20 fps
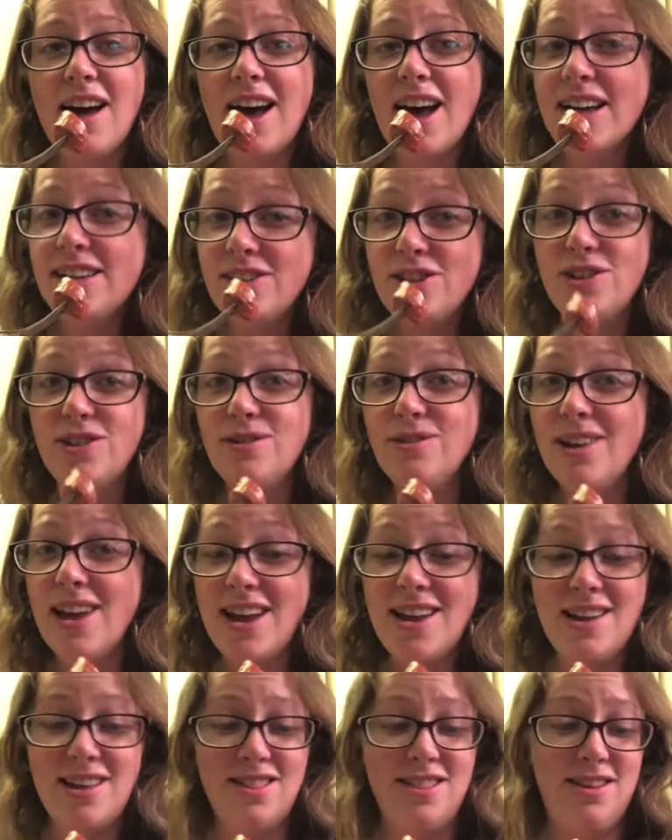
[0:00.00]
I do
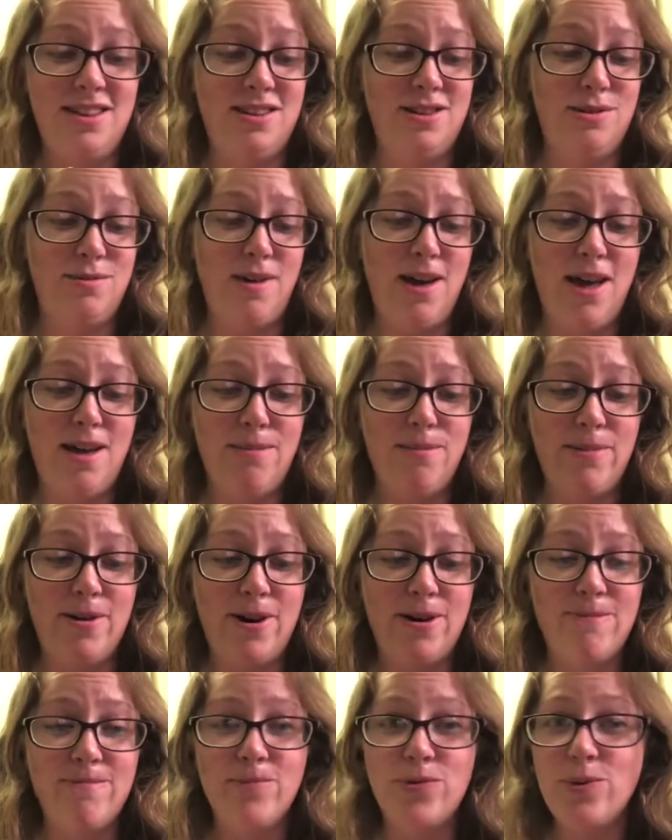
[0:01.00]
like it this way,
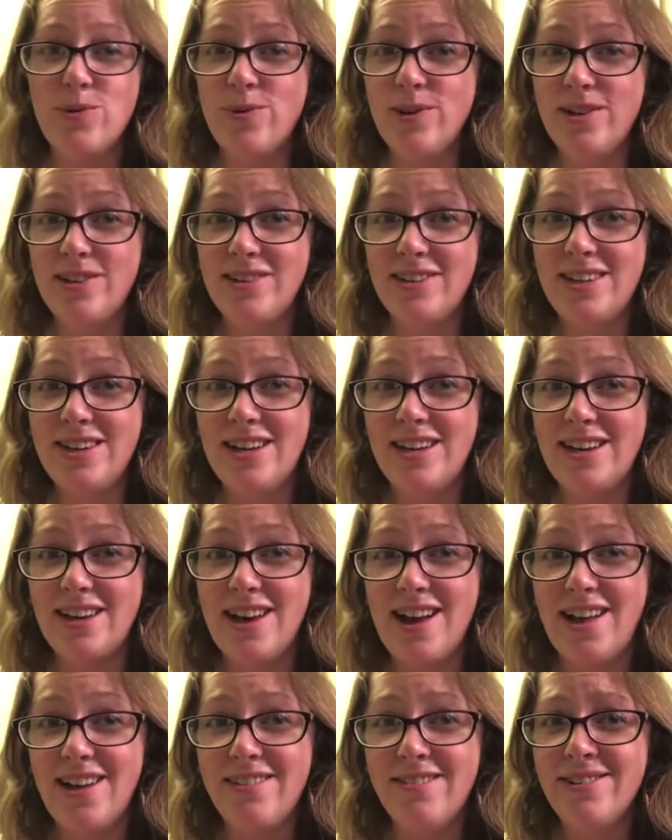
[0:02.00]
but we'll see.
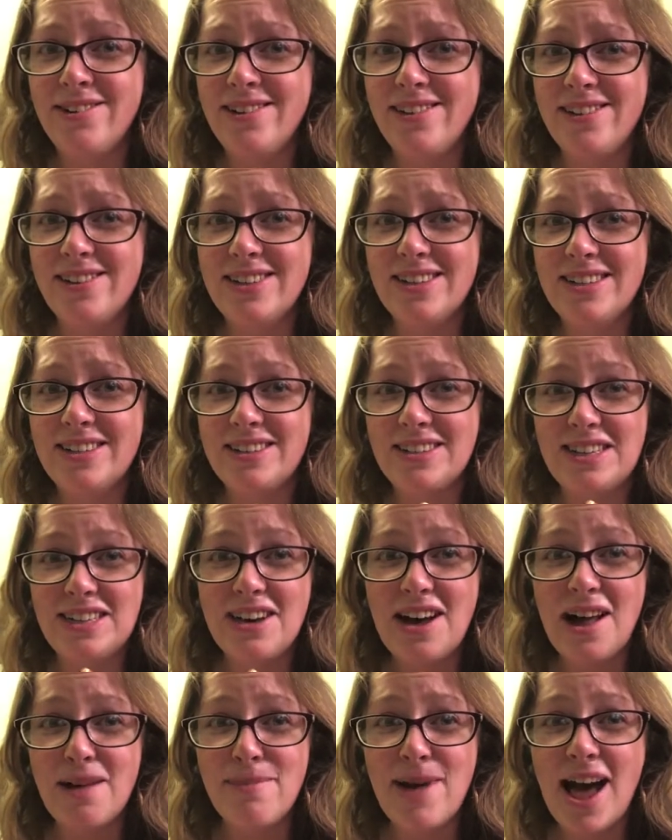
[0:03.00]
I will see
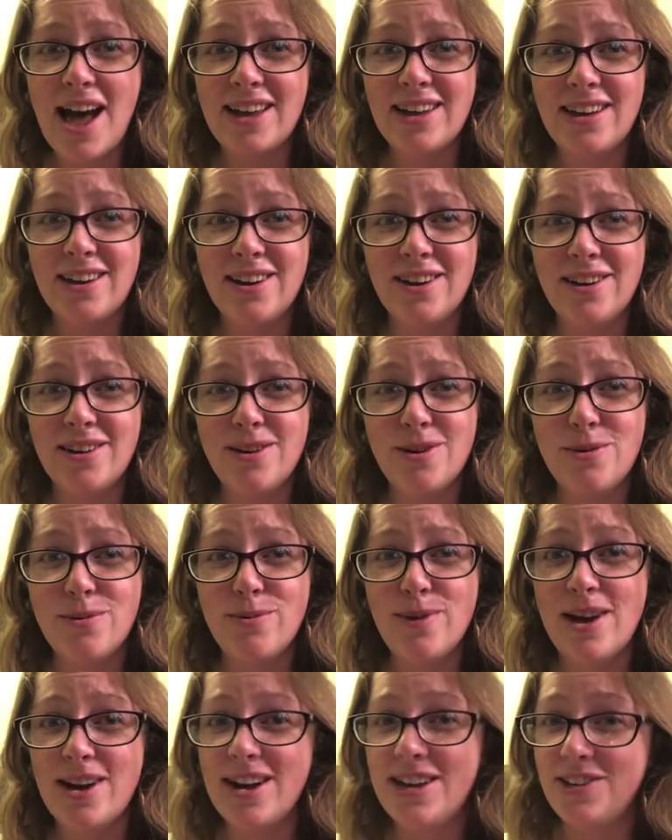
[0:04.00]
y'all back here
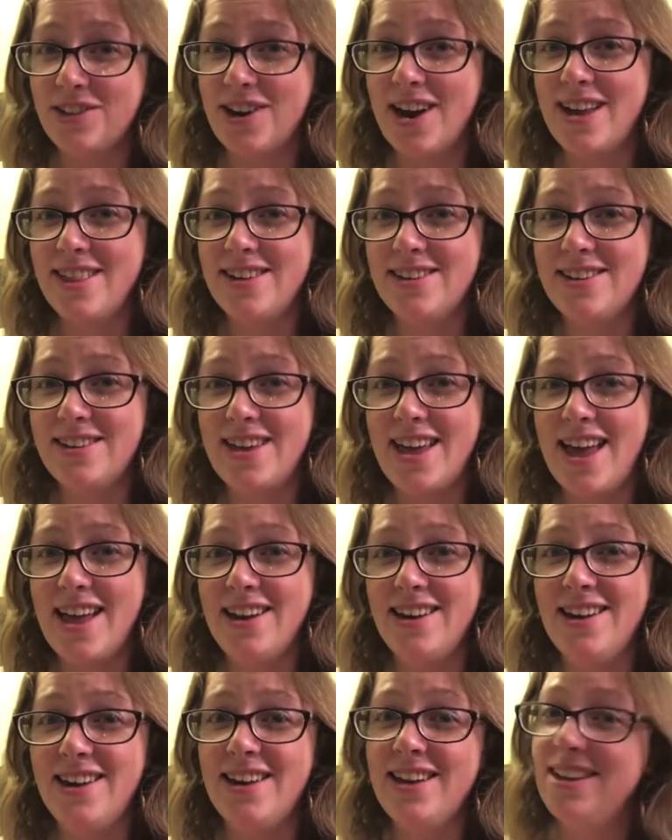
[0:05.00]
when I try this
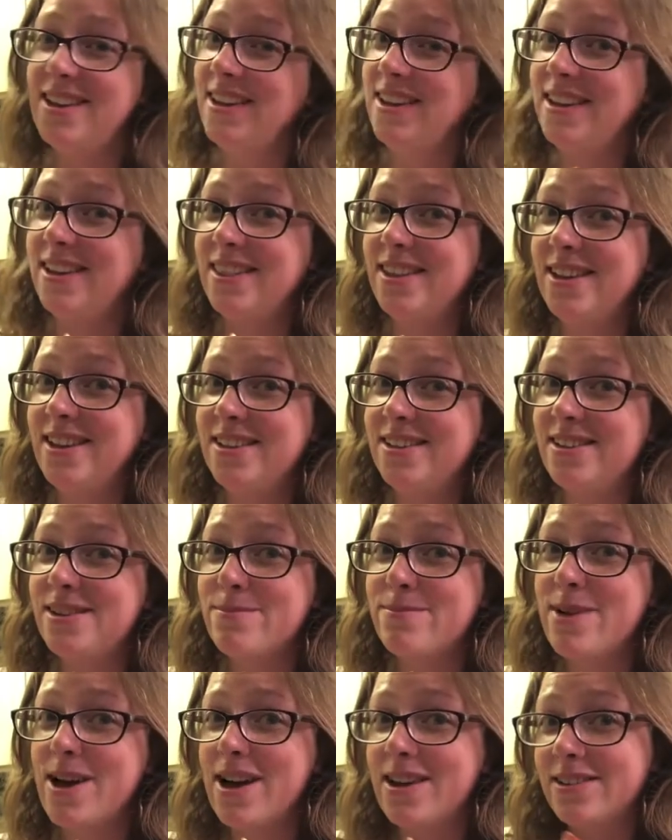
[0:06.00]
again in the
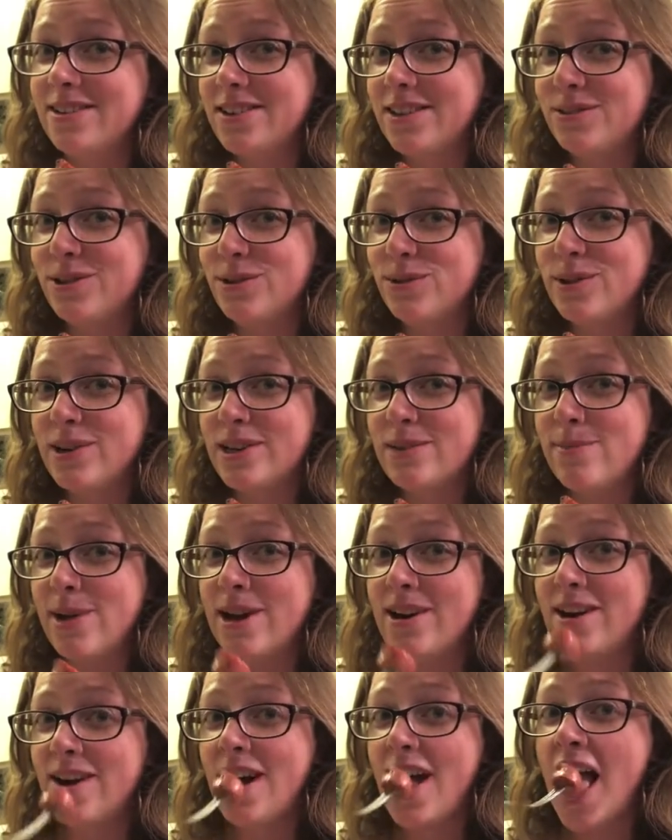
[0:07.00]
Instant Pot, see which one is
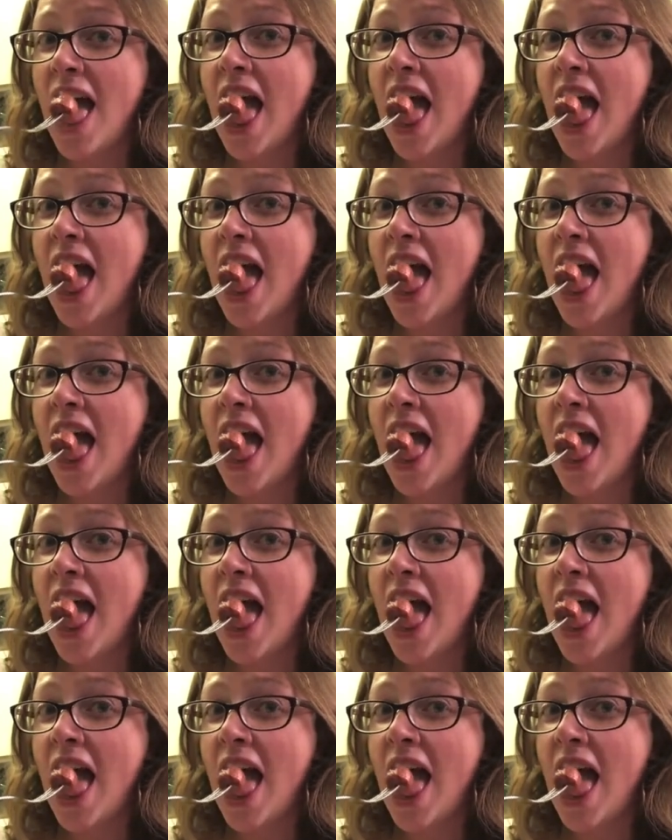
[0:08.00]
better.